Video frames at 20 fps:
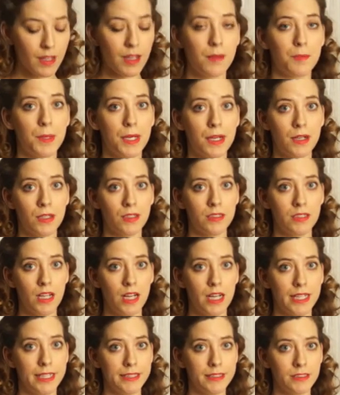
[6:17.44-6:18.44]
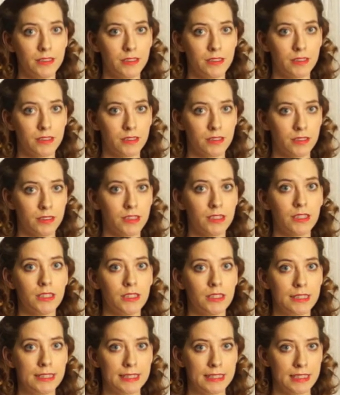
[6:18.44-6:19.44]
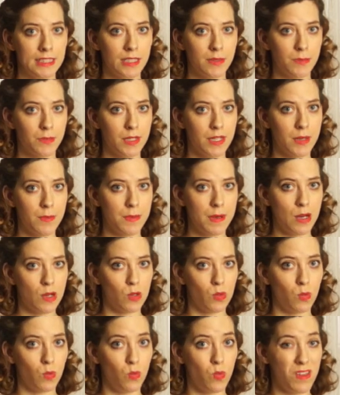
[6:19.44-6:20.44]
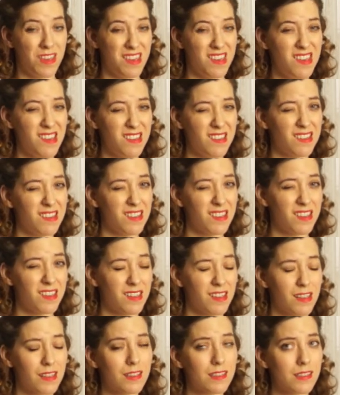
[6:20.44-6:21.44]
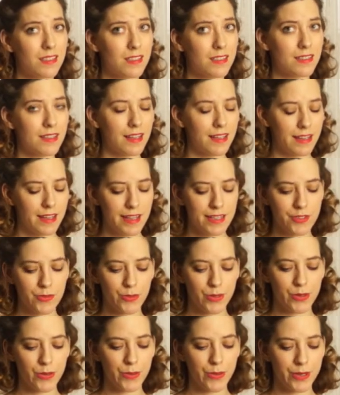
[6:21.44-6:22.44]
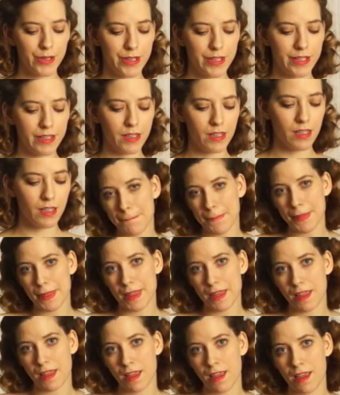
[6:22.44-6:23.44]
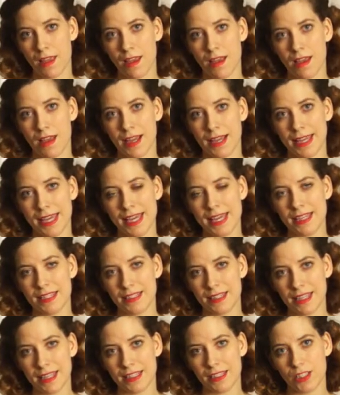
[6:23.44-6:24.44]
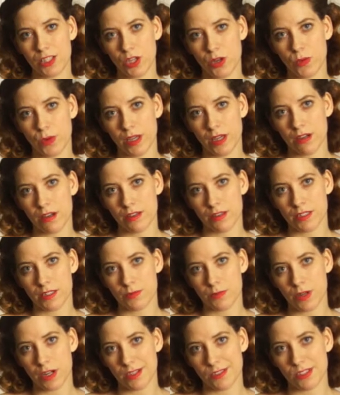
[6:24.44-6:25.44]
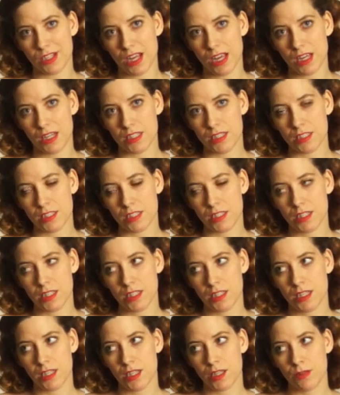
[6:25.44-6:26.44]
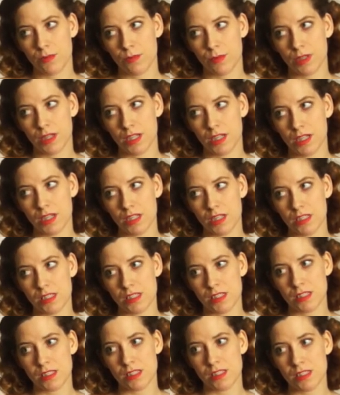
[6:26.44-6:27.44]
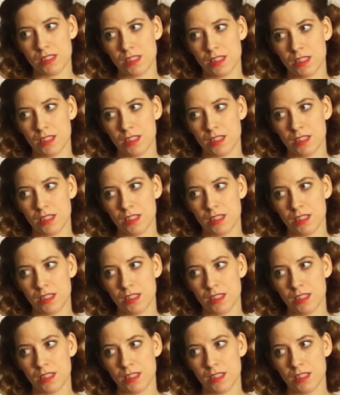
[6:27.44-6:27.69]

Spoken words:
I'm not gonna lie, it's been about a week since I last recorded. I can't get going on this project because